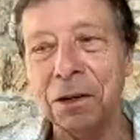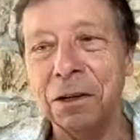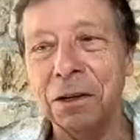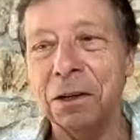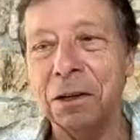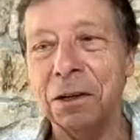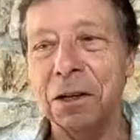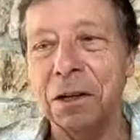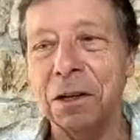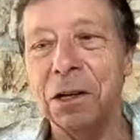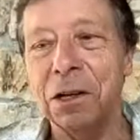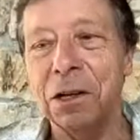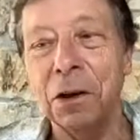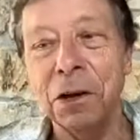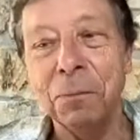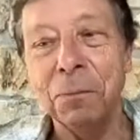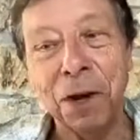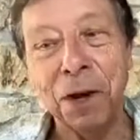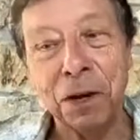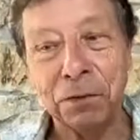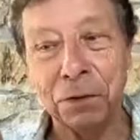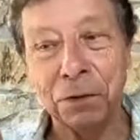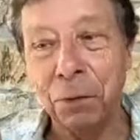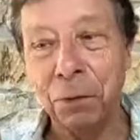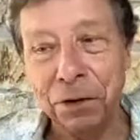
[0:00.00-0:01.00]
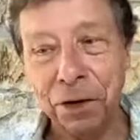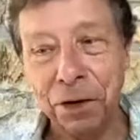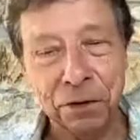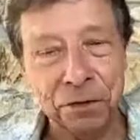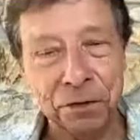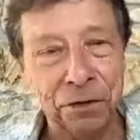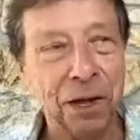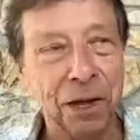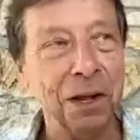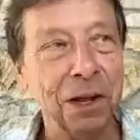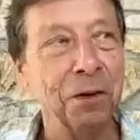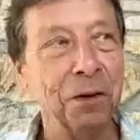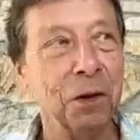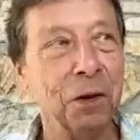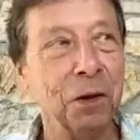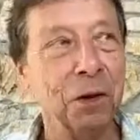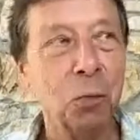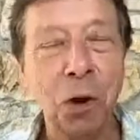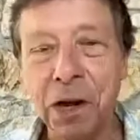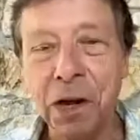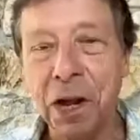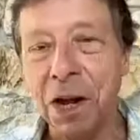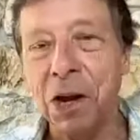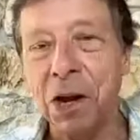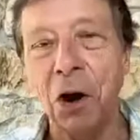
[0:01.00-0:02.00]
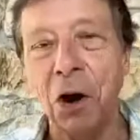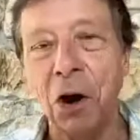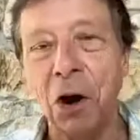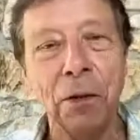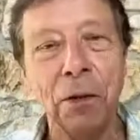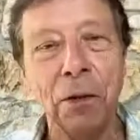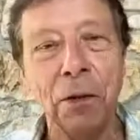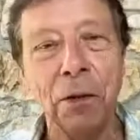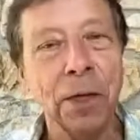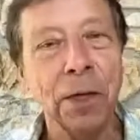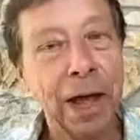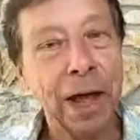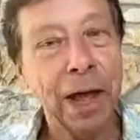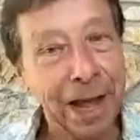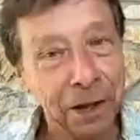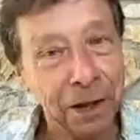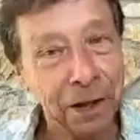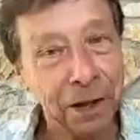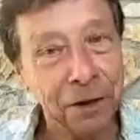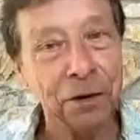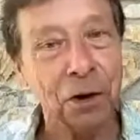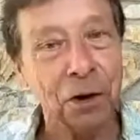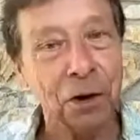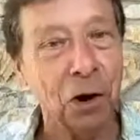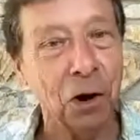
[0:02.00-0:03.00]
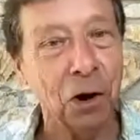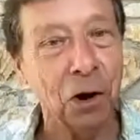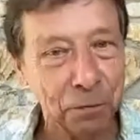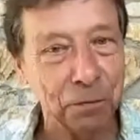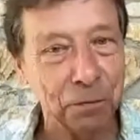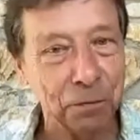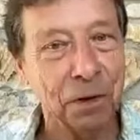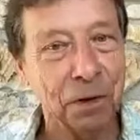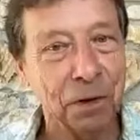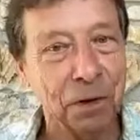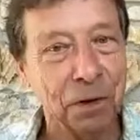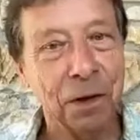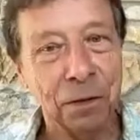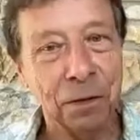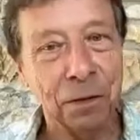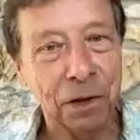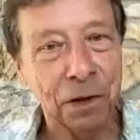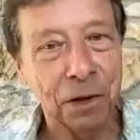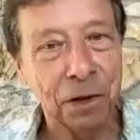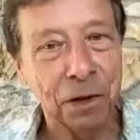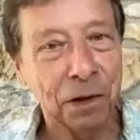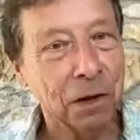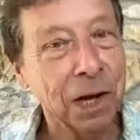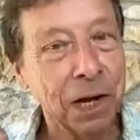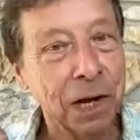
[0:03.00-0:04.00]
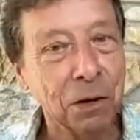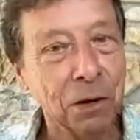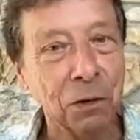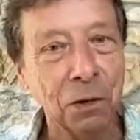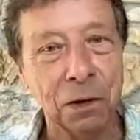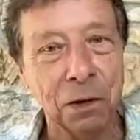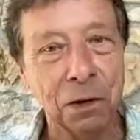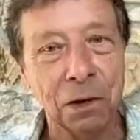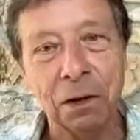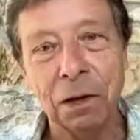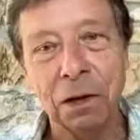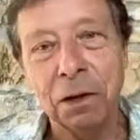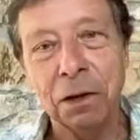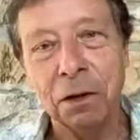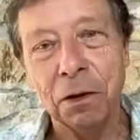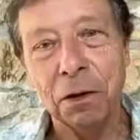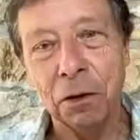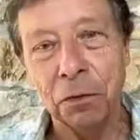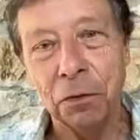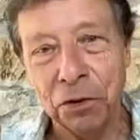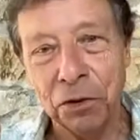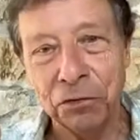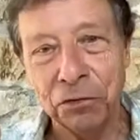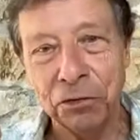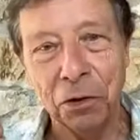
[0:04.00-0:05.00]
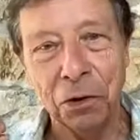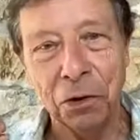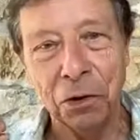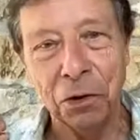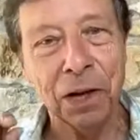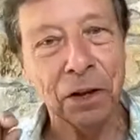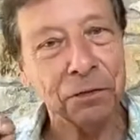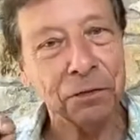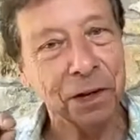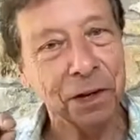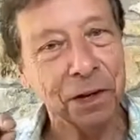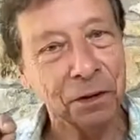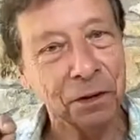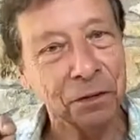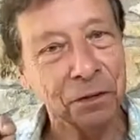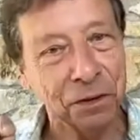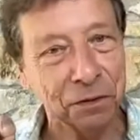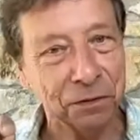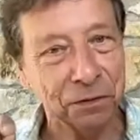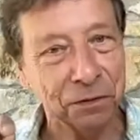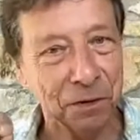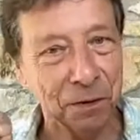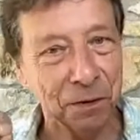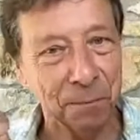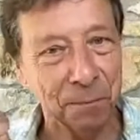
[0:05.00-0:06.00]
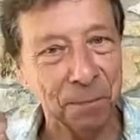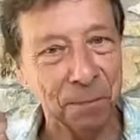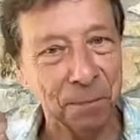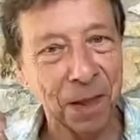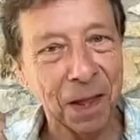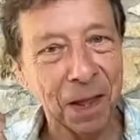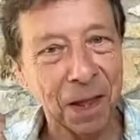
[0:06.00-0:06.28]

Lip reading: going back to what I said, working on the head of the legal official listing system.